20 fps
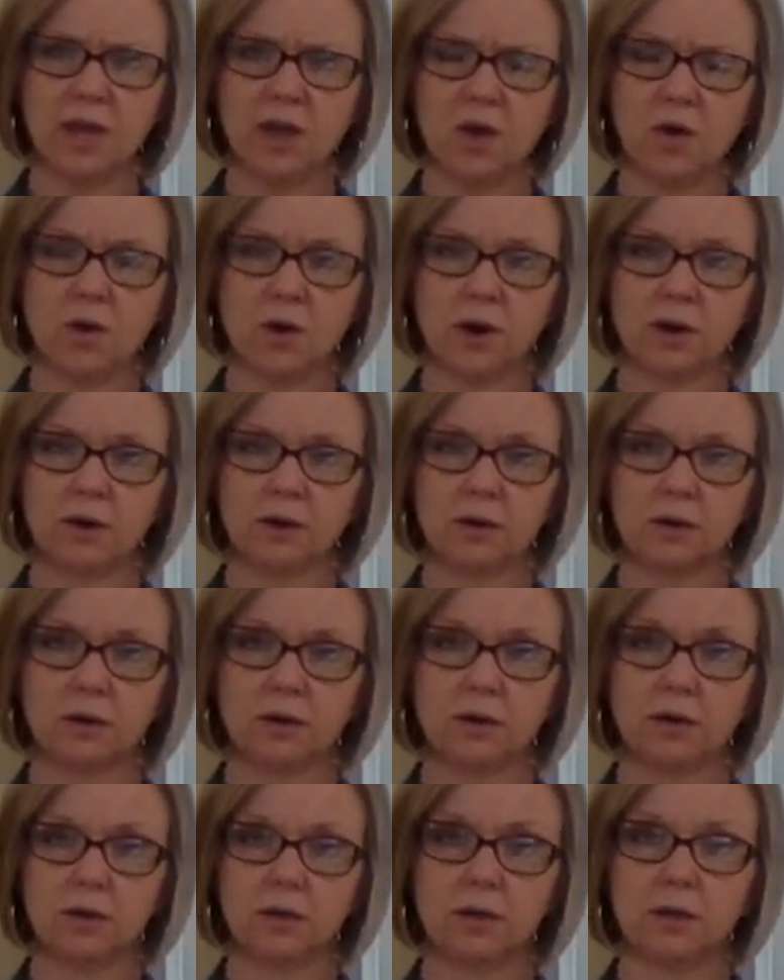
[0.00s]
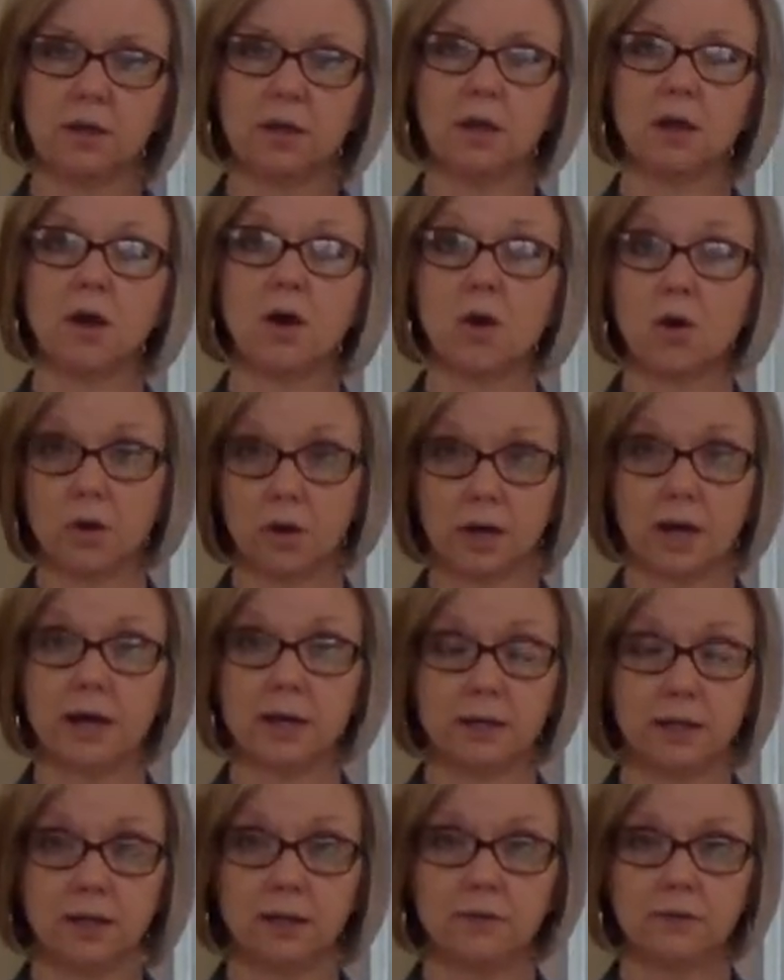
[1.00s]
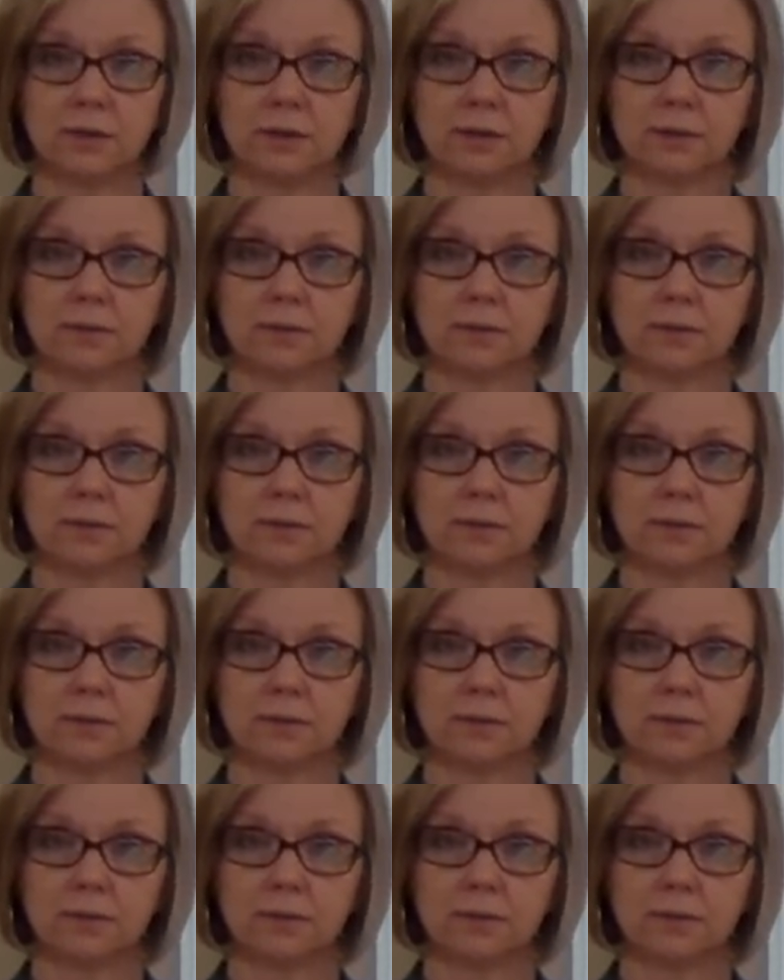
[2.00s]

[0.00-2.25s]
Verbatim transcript: are, are God given.